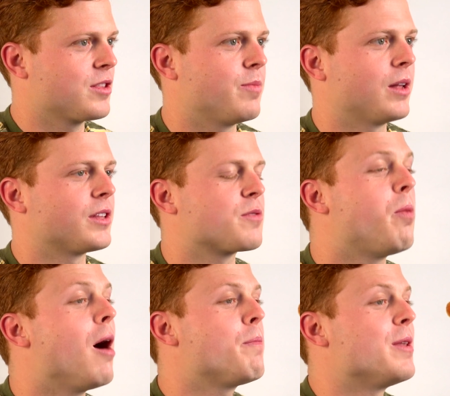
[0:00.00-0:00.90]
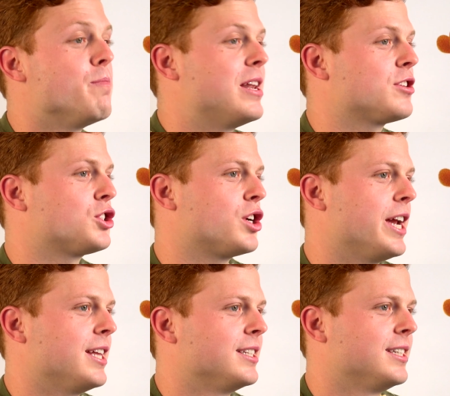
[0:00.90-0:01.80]
It's about this puppet
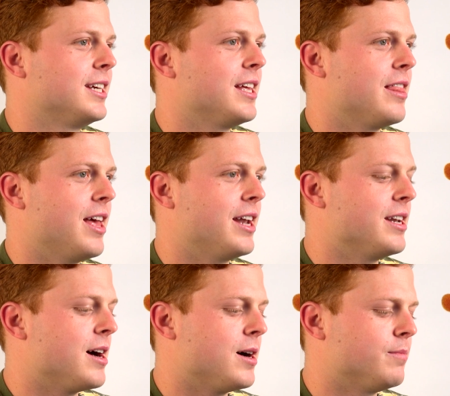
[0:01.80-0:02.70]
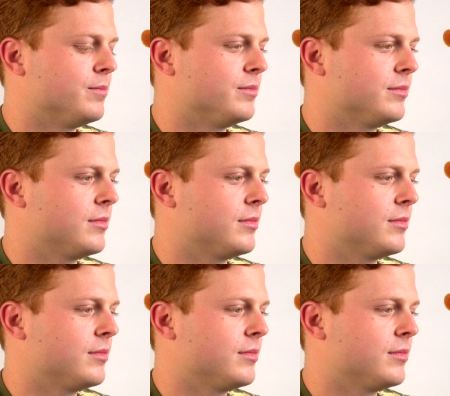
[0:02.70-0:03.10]
ministry that um,